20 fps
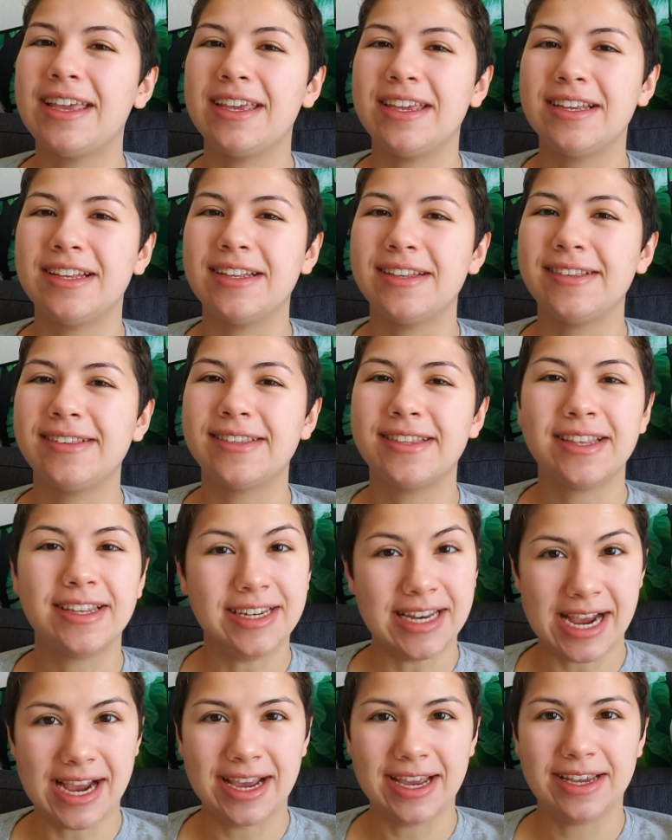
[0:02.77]
is the
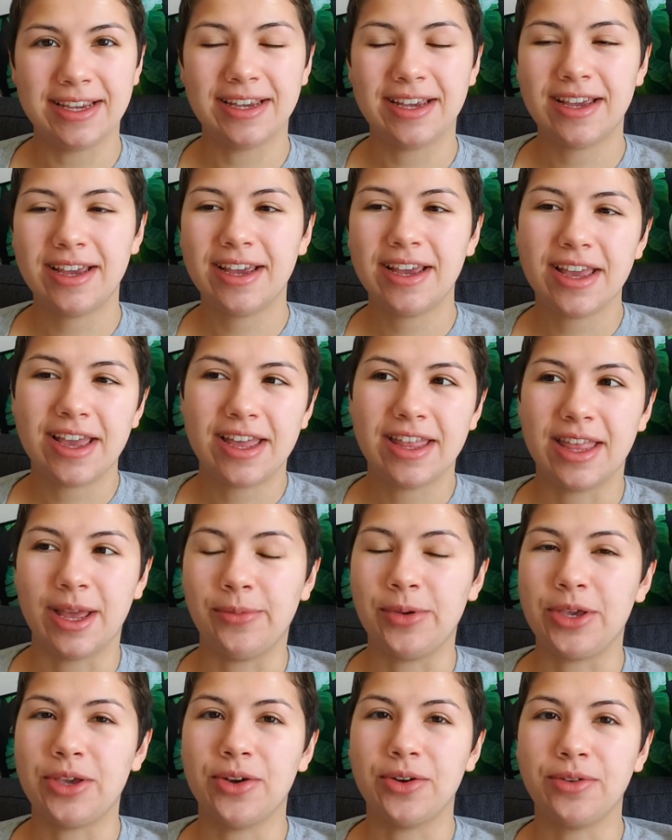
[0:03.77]
day that
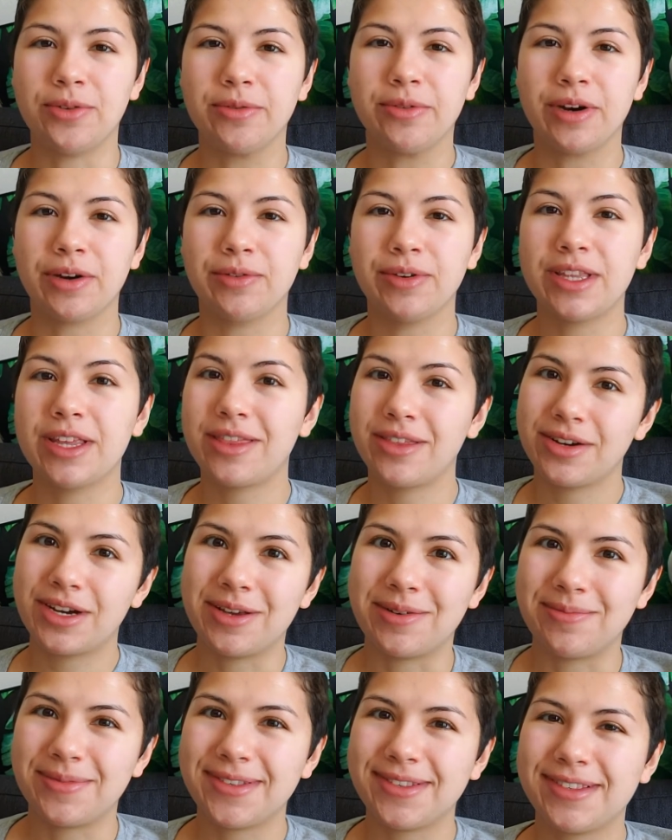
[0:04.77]
we go to war with the
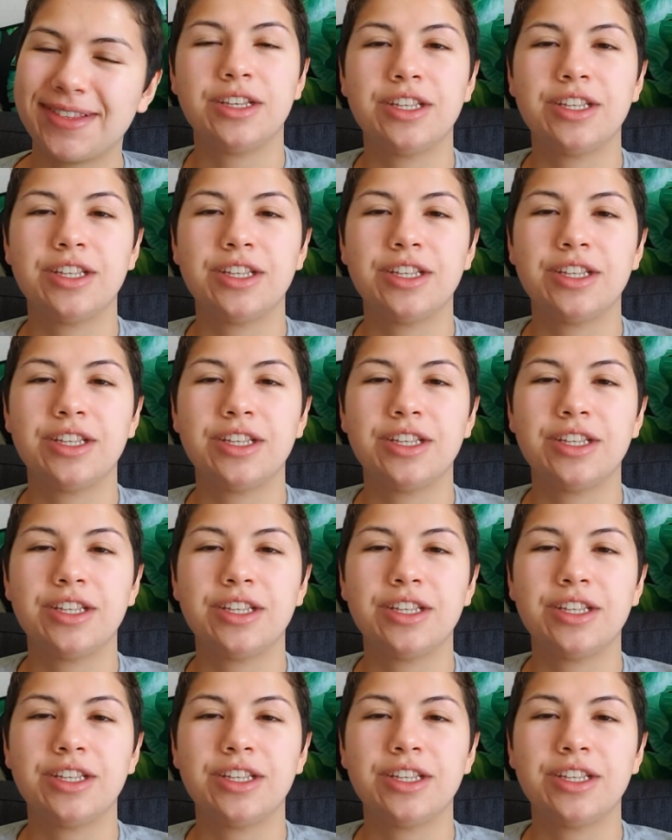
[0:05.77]
thrips.